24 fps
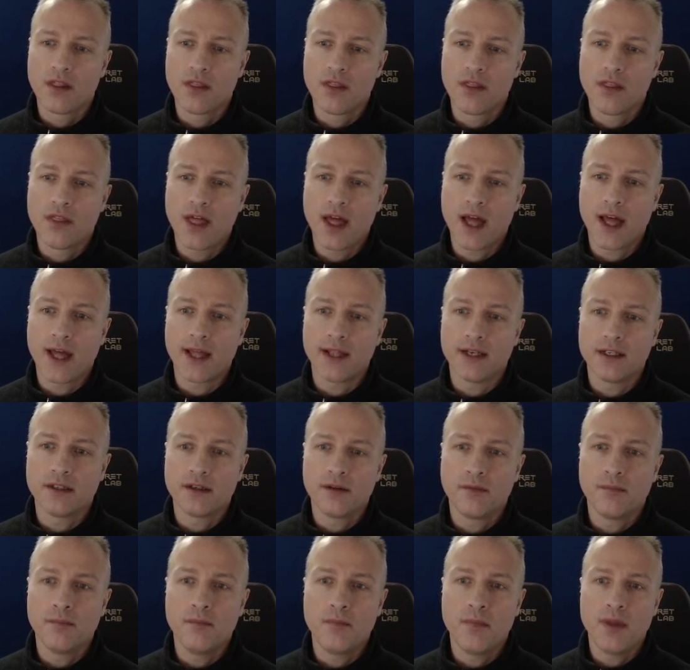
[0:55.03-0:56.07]
That
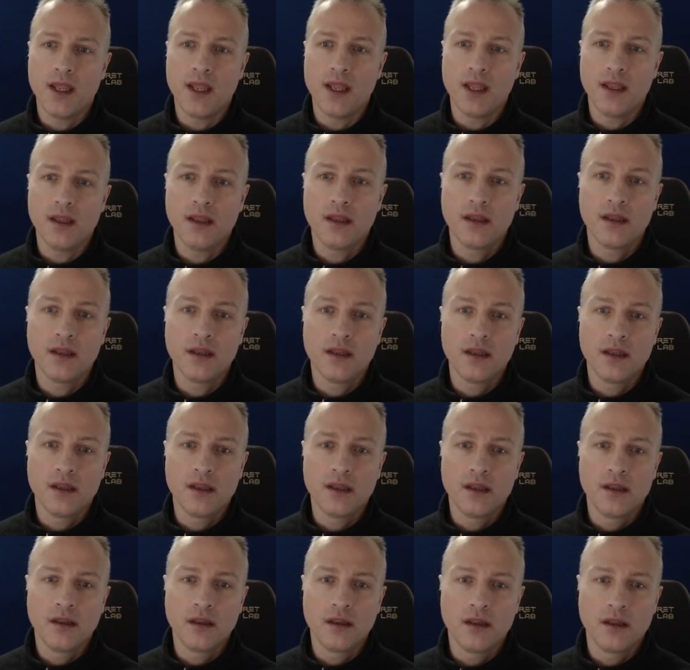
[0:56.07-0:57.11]
may
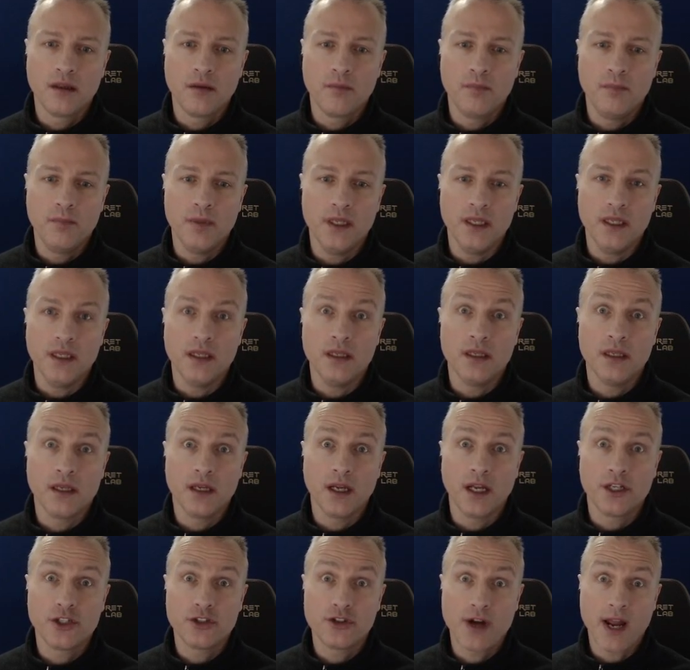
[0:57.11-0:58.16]
be
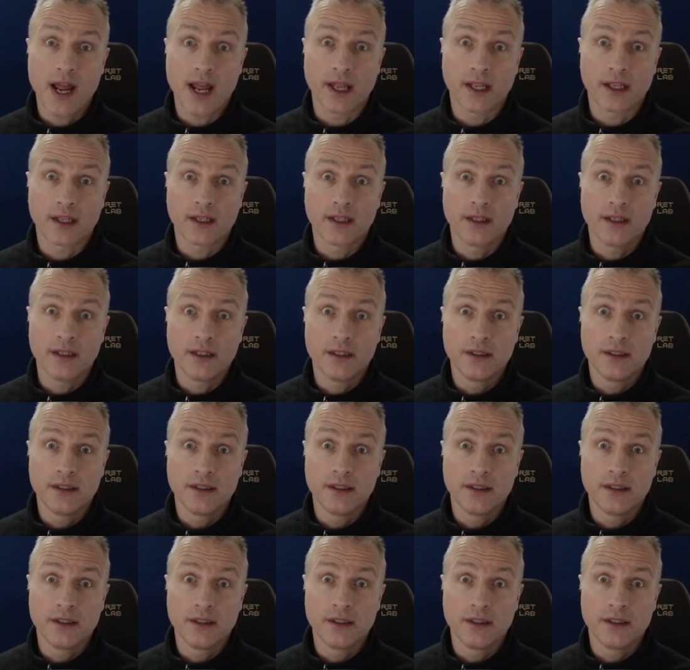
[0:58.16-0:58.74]
a track,